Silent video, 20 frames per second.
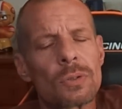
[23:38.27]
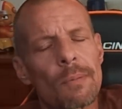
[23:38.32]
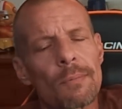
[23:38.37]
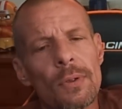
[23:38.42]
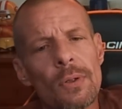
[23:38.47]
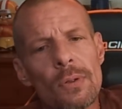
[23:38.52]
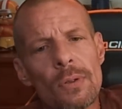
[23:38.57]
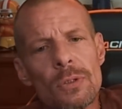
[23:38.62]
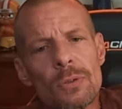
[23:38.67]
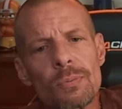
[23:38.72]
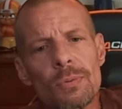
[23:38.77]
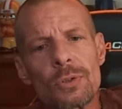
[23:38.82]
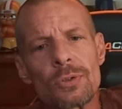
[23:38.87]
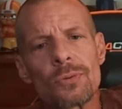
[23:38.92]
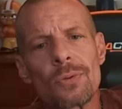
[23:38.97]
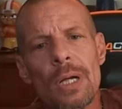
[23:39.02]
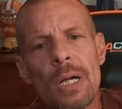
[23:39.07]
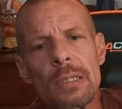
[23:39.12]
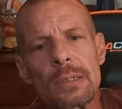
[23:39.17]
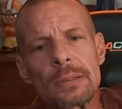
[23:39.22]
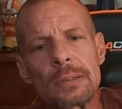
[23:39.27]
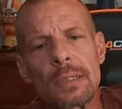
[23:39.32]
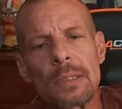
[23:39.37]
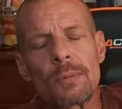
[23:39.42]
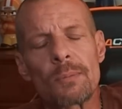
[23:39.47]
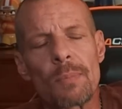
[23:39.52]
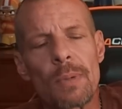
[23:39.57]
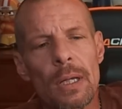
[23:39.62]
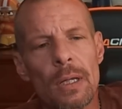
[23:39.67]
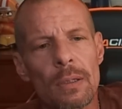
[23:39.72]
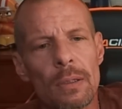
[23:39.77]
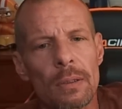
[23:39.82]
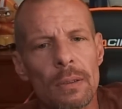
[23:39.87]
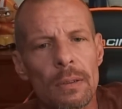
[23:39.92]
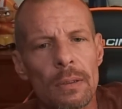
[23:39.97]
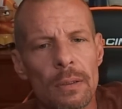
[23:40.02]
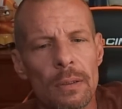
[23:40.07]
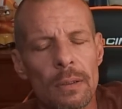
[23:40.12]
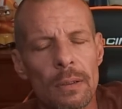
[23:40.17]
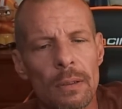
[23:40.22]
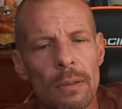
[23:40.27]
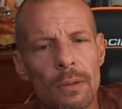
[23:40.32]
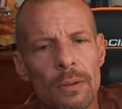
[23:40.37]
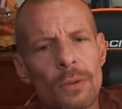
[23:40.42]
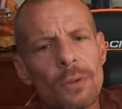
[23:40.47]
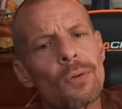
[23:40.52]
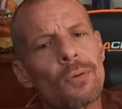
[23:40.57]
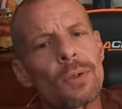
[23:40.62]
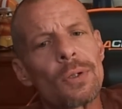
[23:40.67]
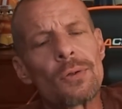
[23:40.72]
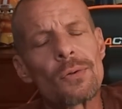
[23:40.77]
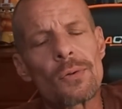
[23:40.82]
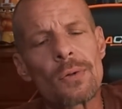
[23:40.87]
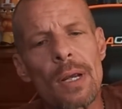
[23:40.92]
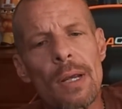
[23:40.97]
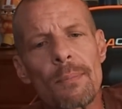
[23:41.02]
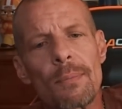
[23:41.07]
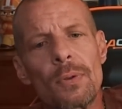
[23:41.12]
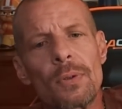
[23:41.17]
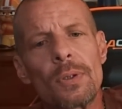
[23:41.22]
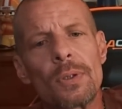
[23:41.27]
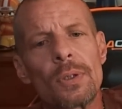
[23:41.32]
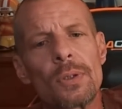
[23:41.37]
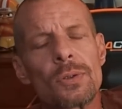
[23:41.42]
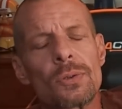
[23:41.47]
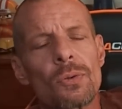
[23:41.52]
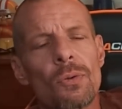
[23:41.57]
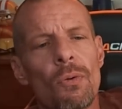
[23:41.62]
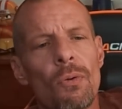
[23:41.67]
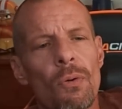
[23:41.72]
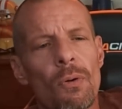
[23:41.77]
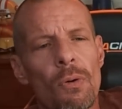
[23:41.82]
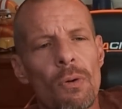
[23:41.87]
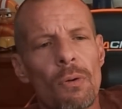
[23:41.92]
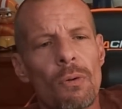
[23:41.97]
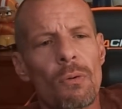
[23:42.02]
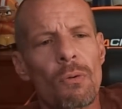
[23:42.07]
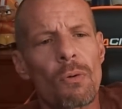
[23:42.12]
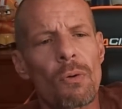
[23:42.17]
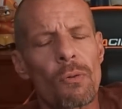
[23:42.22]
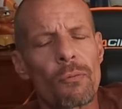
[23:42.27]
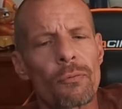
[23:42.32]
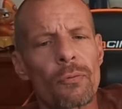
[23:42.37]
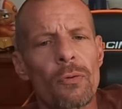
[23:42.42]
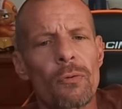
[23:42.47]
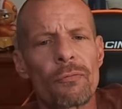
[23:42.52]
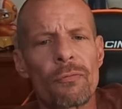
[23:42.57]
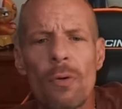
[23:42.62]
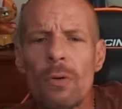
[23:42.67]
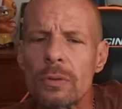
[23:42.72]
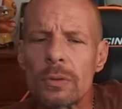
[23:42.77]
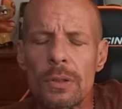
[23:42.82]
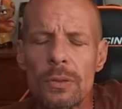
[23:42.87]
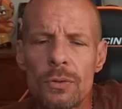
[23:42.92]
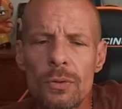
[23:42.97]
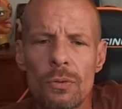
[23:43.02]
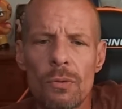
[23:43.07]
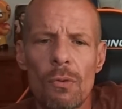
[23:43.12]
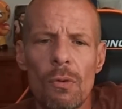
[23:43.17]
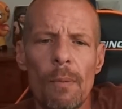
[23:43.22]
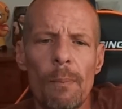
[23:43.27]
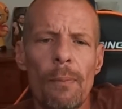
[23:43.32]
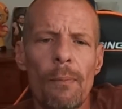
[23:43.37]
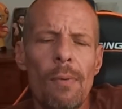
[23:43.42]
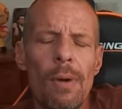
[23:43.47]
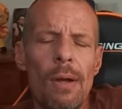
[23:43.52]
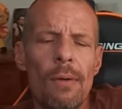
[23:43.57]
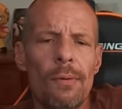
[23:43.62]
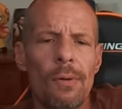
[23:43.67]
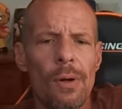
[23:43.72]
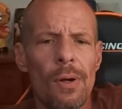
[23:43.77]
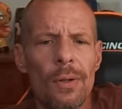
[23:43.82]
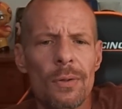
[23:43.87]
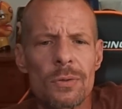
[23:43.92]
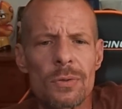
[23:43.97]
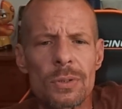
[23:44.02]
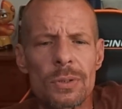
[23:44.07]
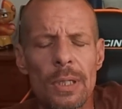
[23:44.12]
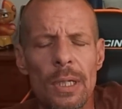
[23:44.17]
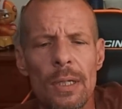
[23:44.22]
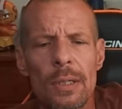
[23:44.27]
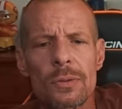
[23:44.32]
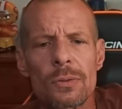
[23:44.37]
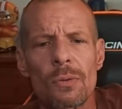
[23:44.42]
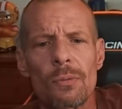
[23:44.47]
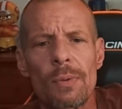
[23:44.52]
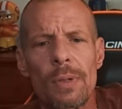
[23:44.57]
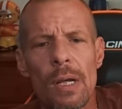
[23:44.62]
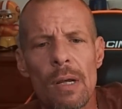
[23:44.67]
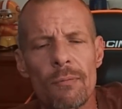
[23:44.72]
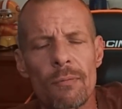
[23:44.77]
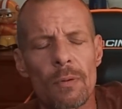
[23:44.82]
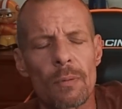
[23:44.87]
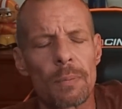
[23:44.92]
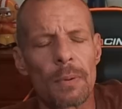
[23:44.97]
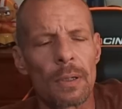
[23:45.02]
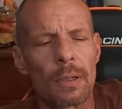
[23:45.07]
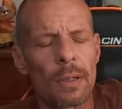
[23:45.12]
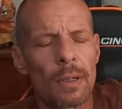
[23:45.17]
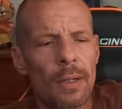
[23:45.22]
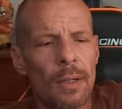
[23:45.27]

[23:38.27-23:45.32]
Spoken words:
I'm curious what you guys think, man, in your neighborhoods or from the folks that you grew up around or other states or whatever. But